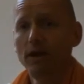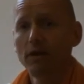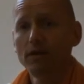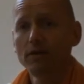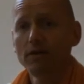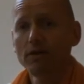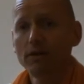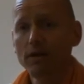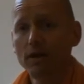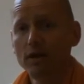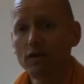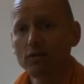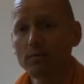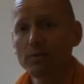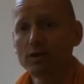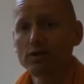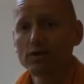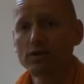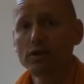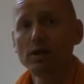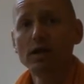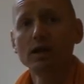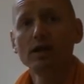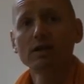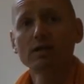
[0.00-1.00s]
So these
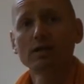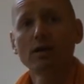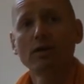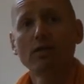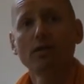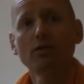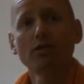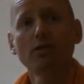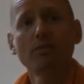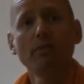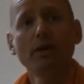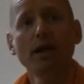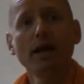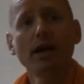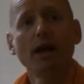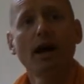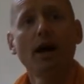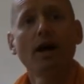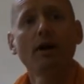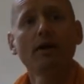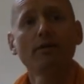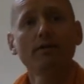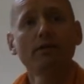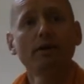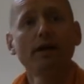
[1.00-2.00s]
machines are also made
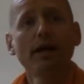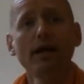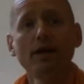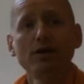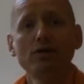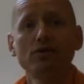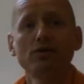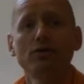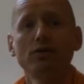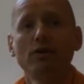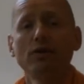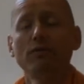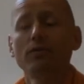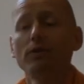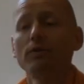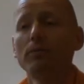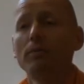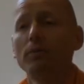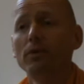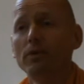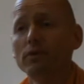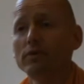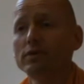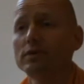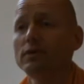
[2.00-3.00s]
out of nature, of the
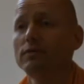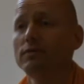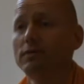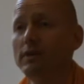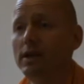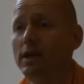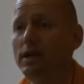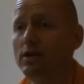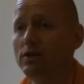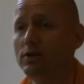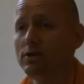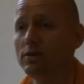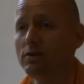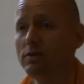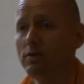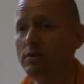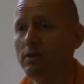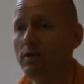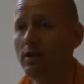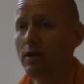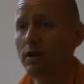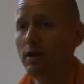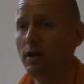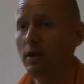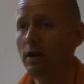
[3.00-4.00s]
modes of nature.
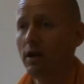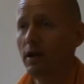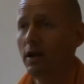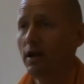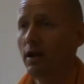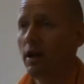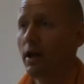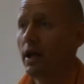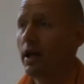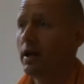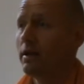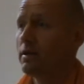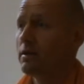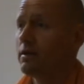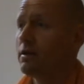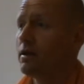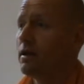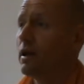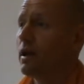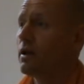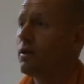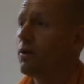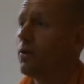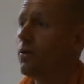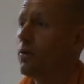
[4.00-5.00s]
And
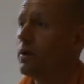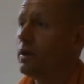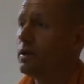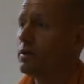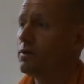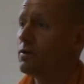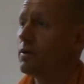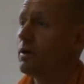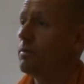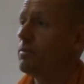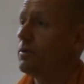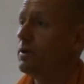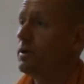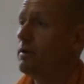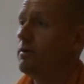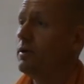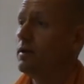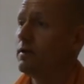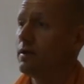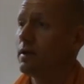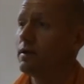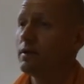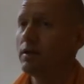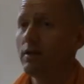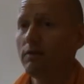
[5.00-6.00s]
according to our
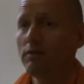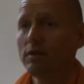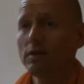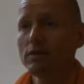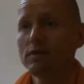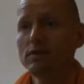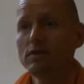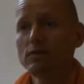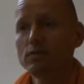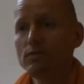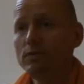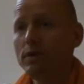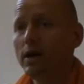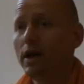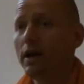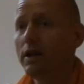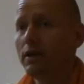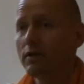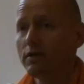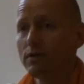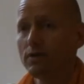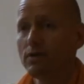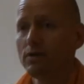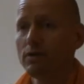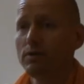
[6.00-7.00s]
previous activities, we are in a
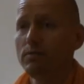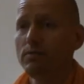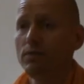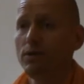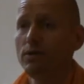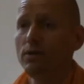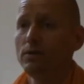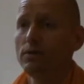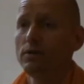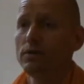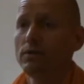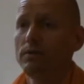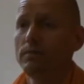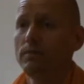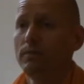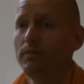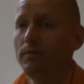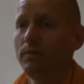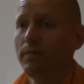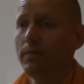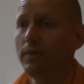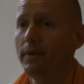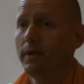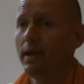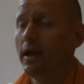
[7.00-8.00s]
certain mode.
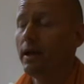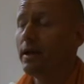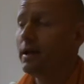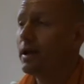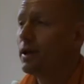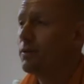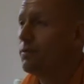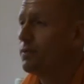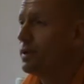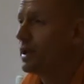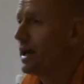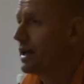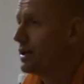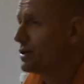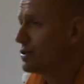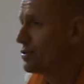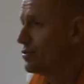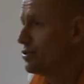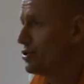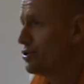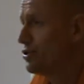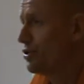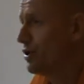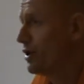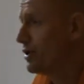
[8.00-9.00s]
And then we like to
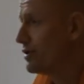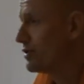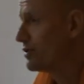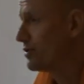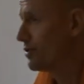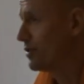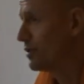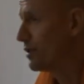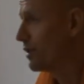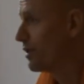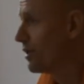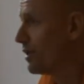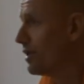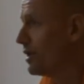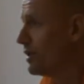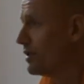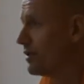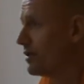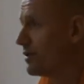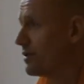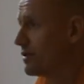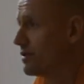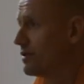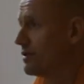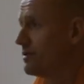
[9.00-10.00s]
enjoy certain
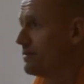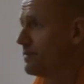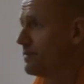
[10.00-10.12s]
things.